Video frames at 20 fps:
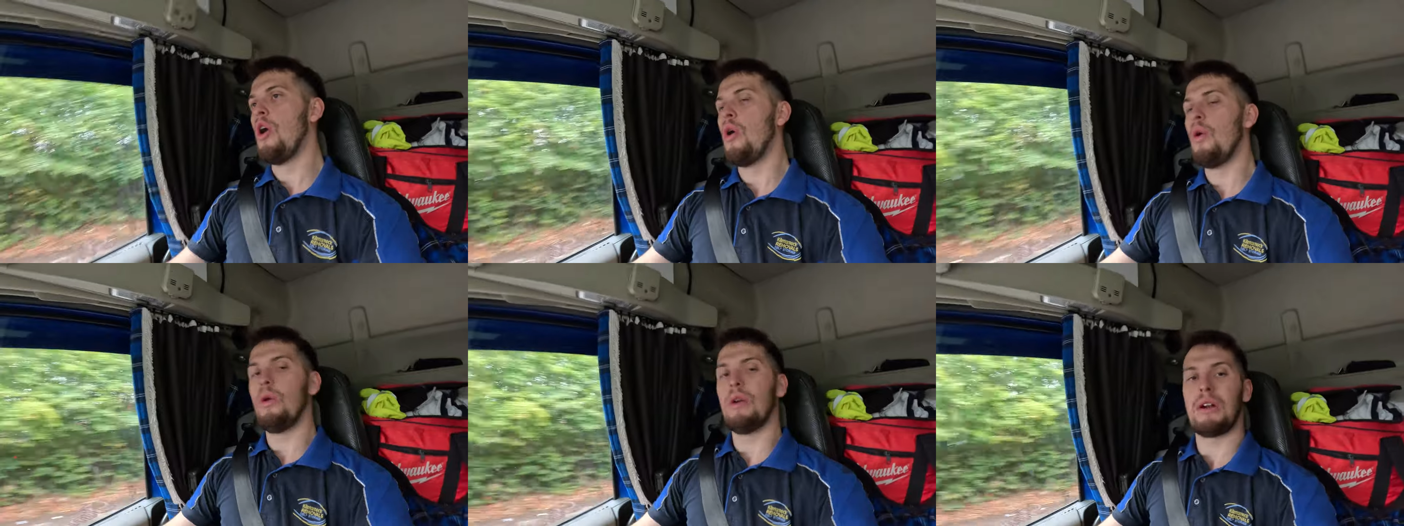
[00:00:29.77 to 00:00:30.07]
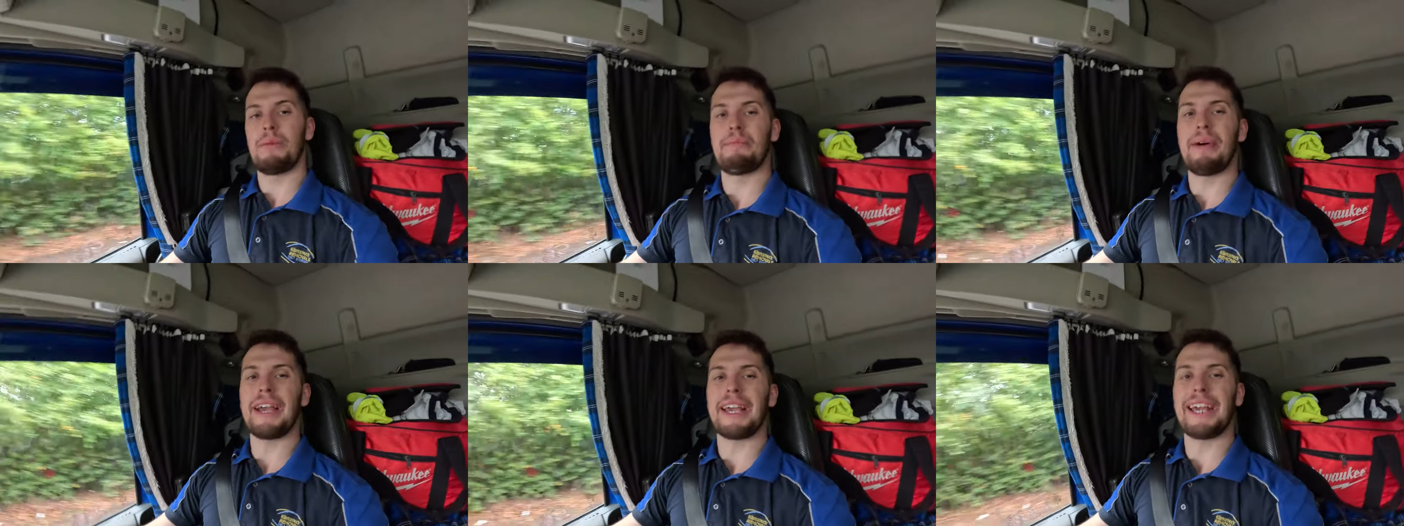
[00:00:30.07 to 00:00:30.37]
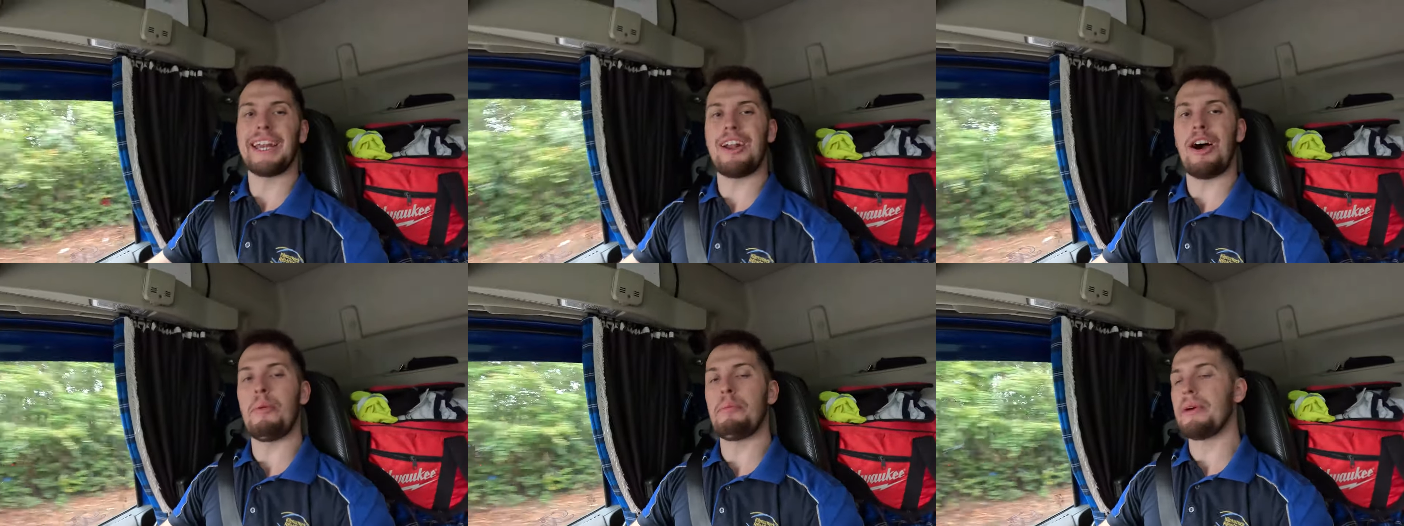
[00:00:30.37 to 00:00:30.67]
We're
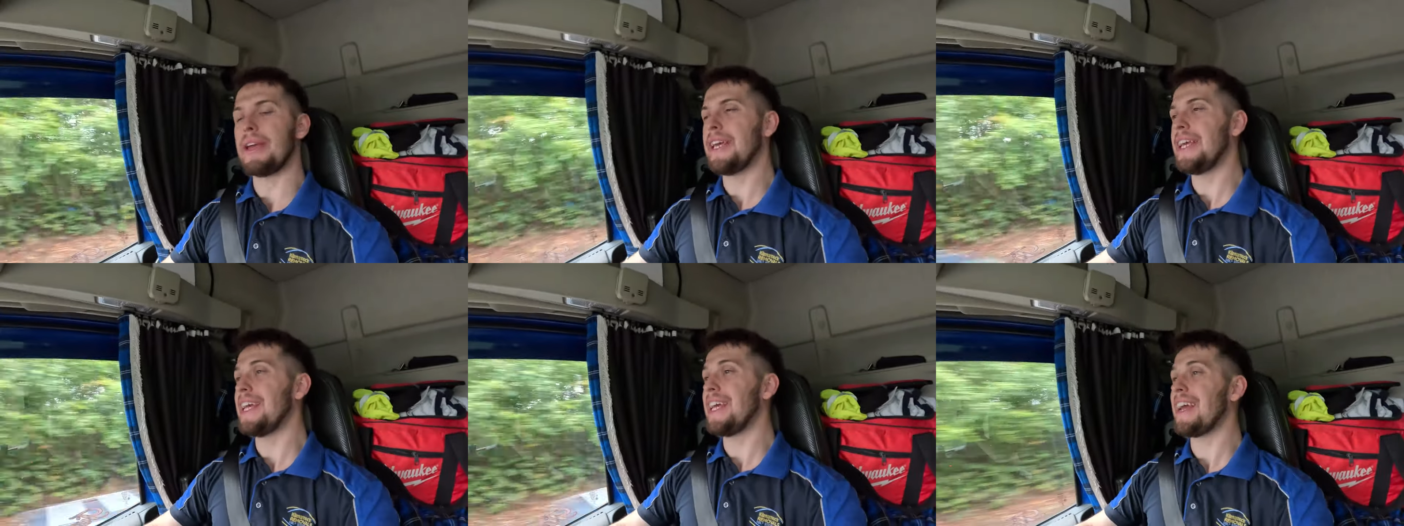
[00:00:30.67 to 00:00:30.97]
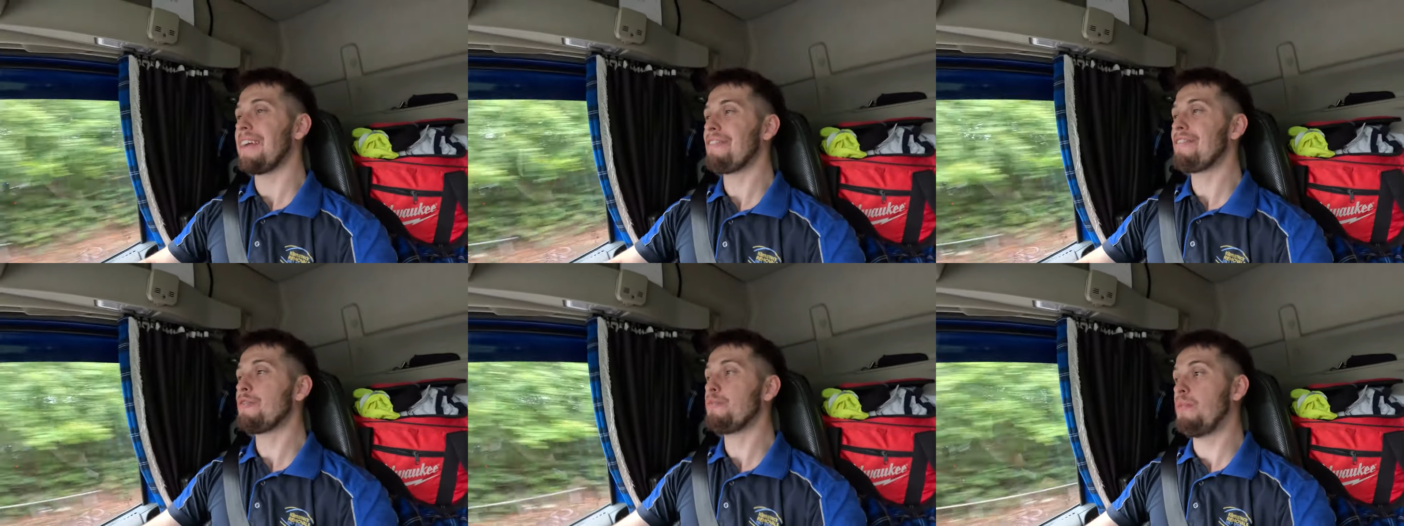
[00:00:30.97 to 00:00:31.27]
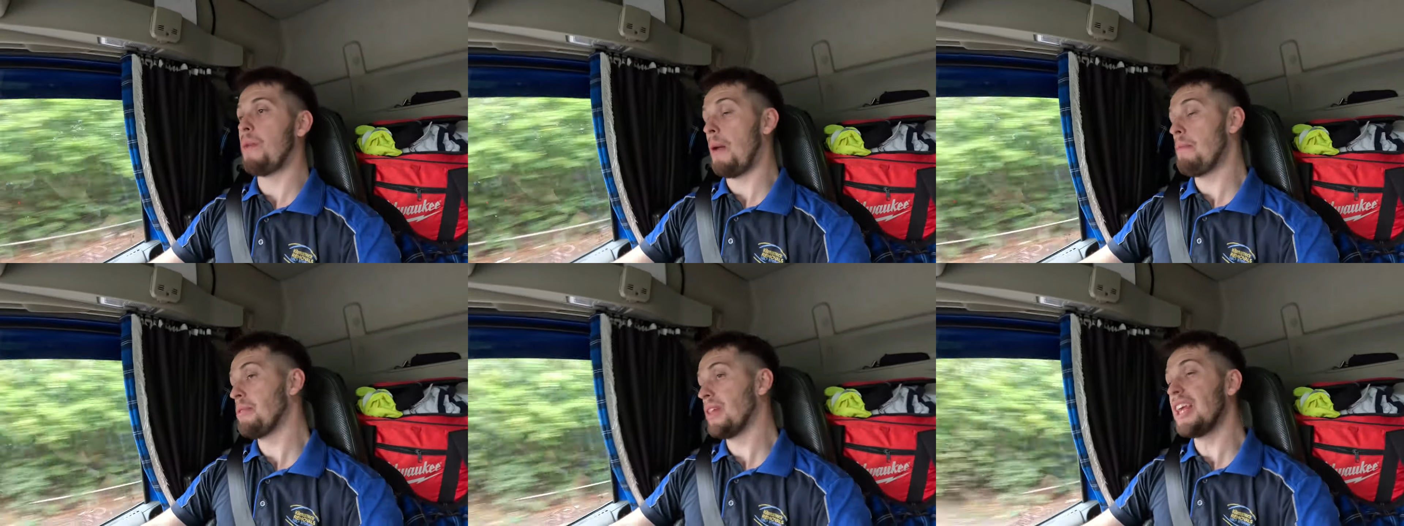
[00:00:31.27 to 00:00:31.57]
picking up a,
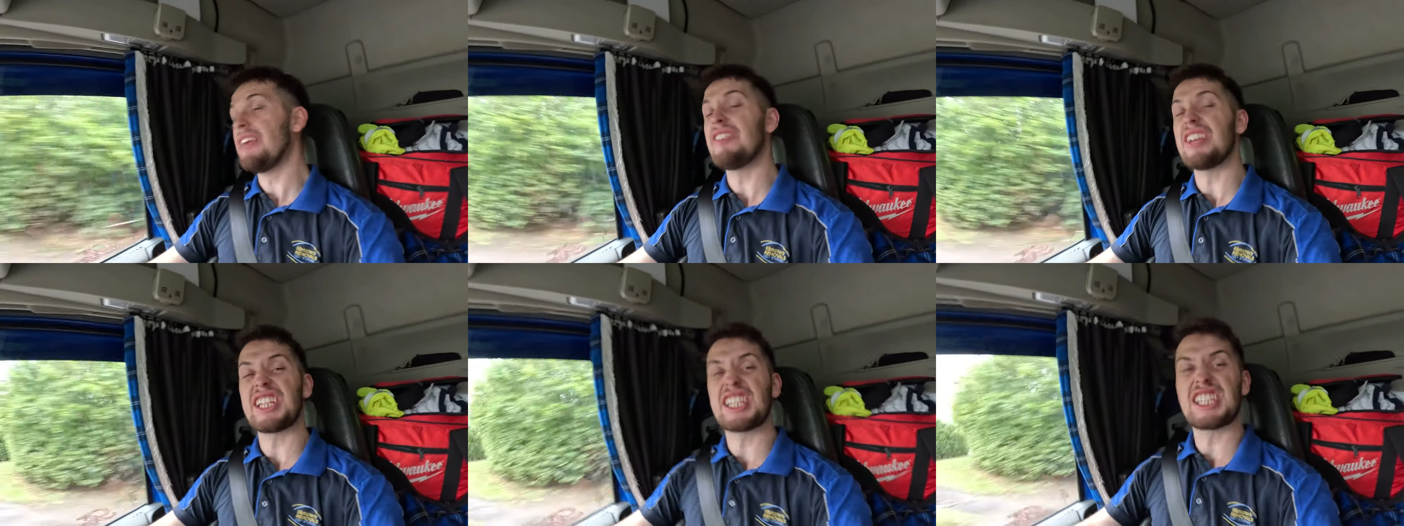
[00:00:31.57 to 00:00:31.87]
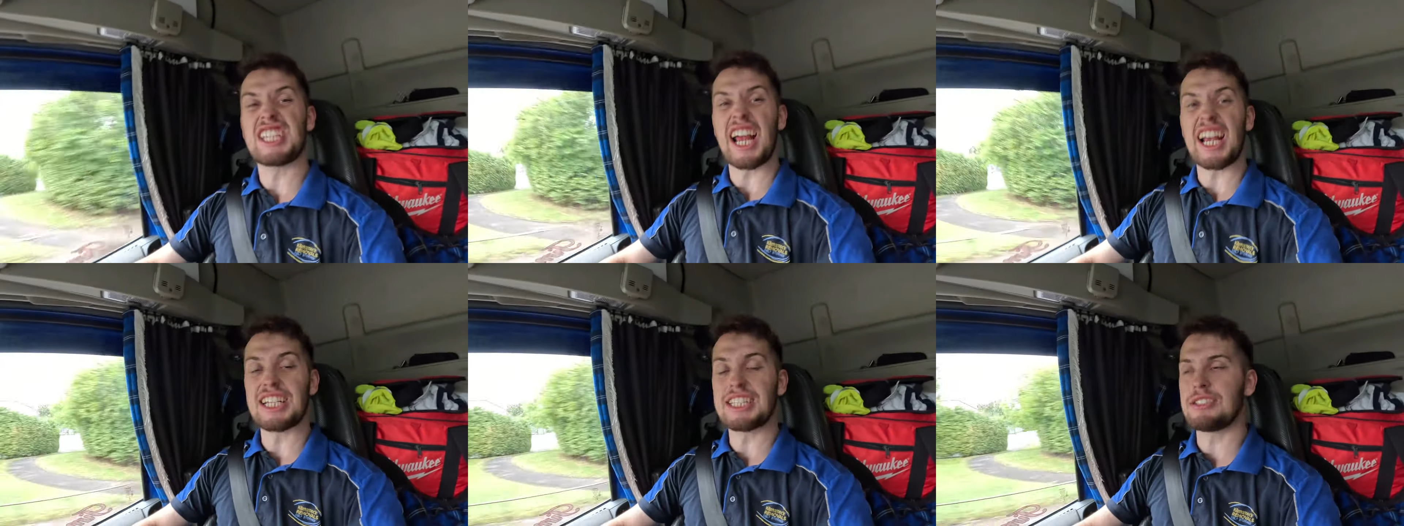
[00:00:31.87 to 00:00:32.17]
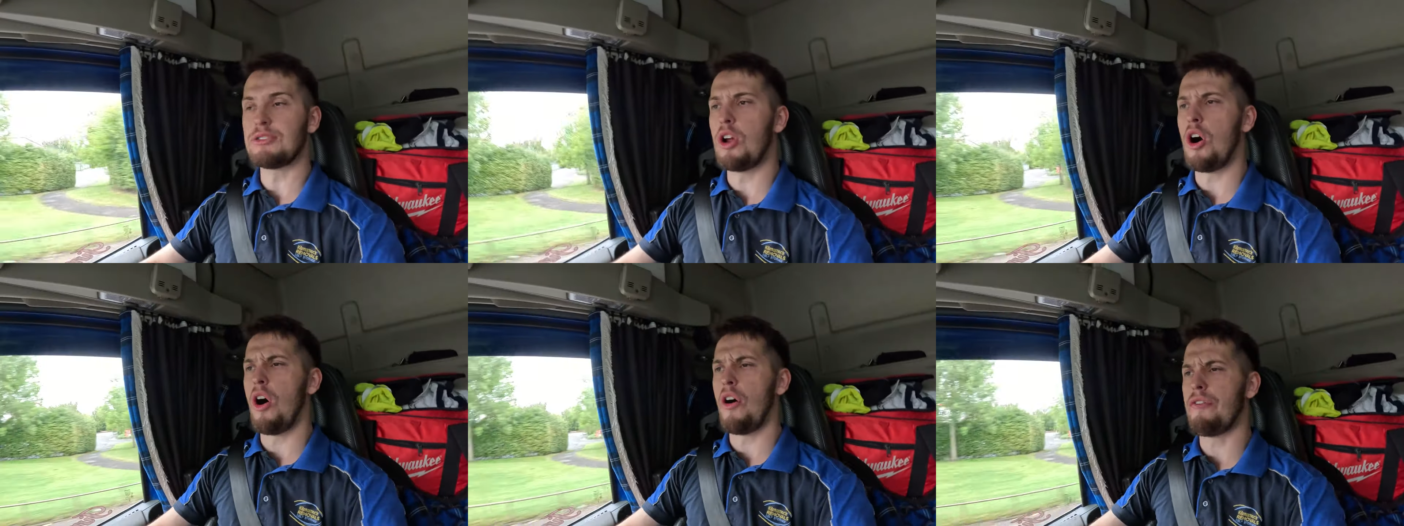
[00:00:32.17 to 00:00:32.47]
I believe it's 15